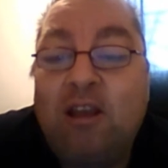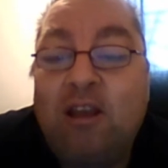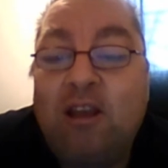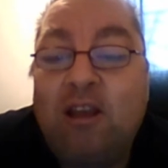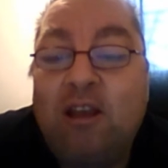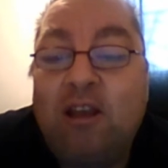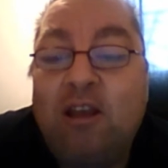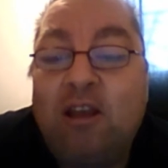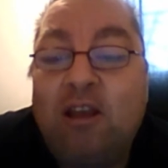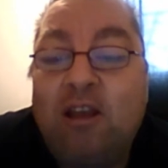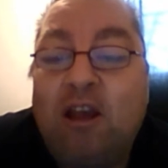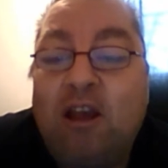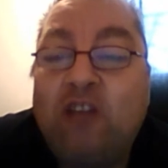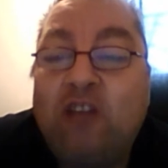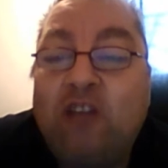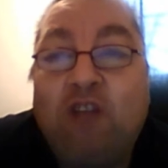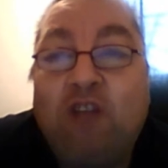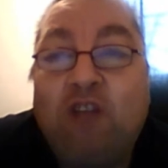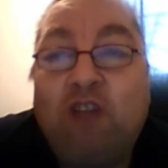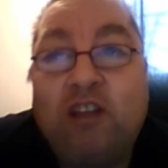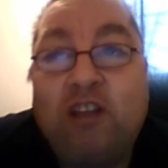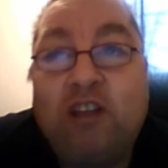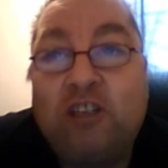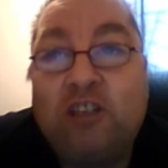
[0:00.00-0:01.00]
I
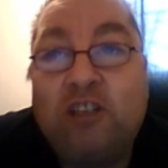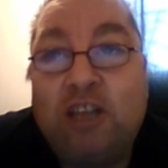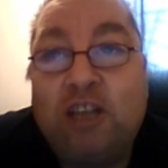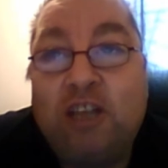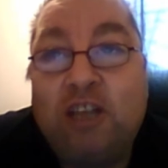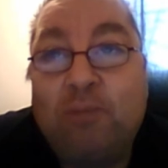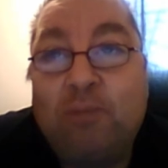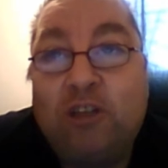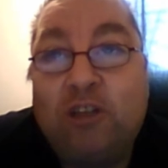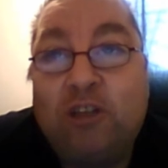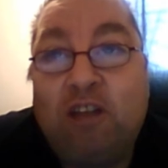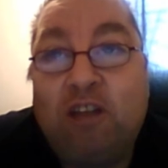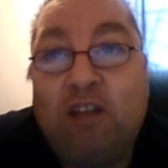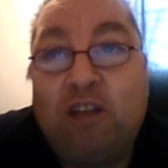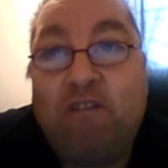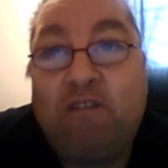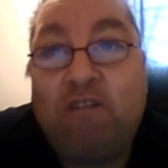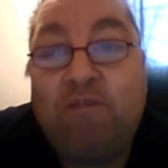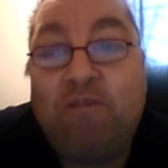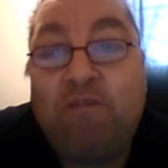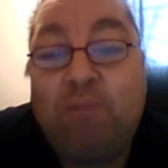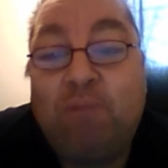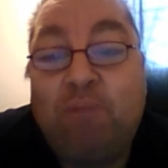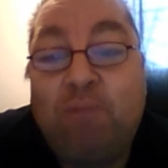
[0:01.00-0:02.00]
tried to sleep
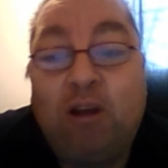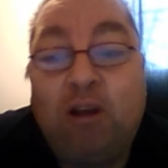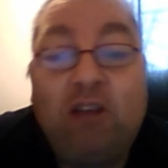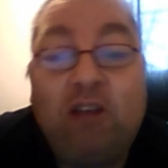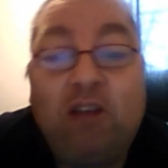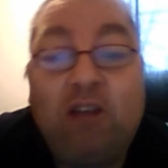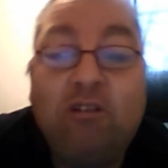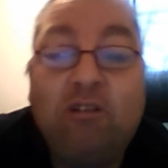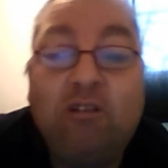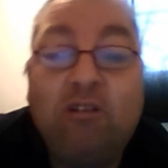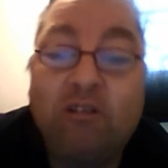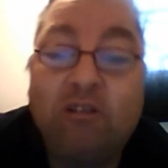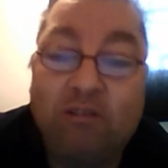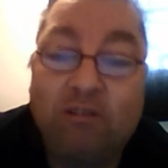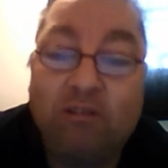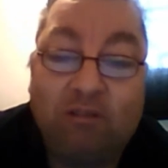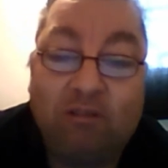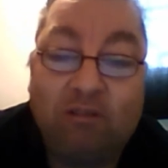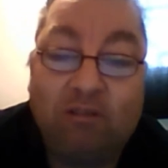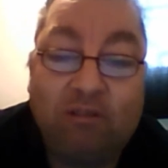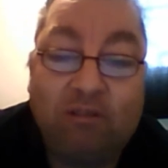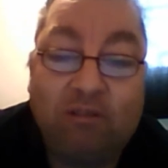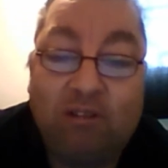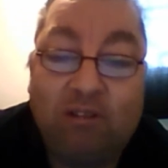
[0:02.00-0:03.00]
myself, but I
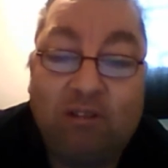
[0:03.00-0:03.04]
couldn't.